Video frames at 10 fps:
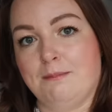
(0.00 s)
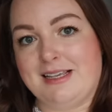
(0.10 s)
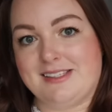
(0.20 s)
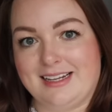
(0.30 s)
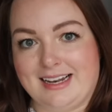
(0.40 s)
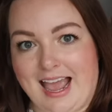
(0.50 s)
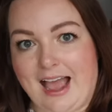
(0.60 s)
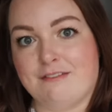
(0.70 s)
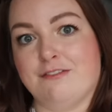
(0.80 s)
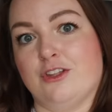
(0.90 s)
basically
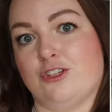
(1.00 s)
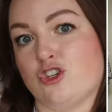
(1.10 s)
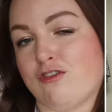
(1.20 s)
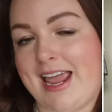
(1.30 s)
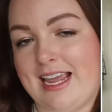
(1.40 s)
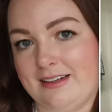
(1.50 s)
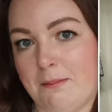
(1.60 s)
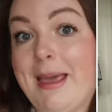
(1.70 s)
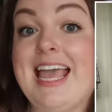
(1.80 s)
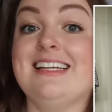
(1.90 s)
have the
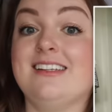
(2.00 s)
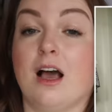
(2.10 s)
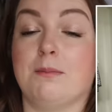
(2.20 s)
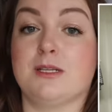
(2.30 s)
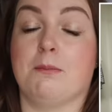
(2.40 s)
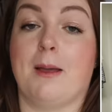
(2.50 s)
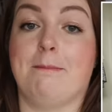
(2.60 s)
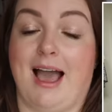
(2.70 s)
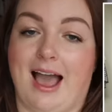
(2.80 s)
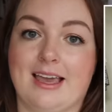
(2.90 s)
train pinned up to my
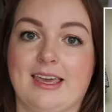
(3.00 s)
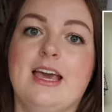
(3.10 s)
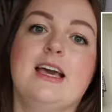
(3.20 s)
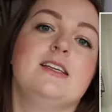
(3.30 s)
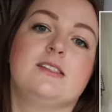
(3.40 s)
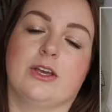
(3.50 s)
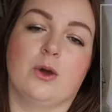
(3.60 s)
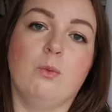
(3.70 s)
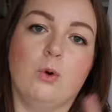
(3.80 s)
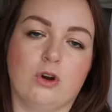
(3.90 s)
back so I
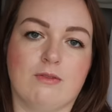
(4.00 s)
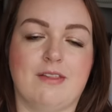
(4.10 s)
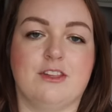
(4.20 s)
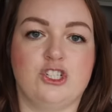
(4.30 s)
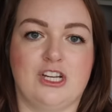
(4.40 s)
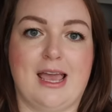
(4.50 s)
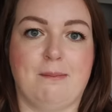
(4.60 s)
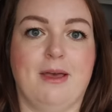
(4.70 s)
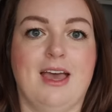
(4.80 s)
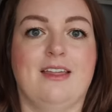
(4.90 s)
can walk around the ship.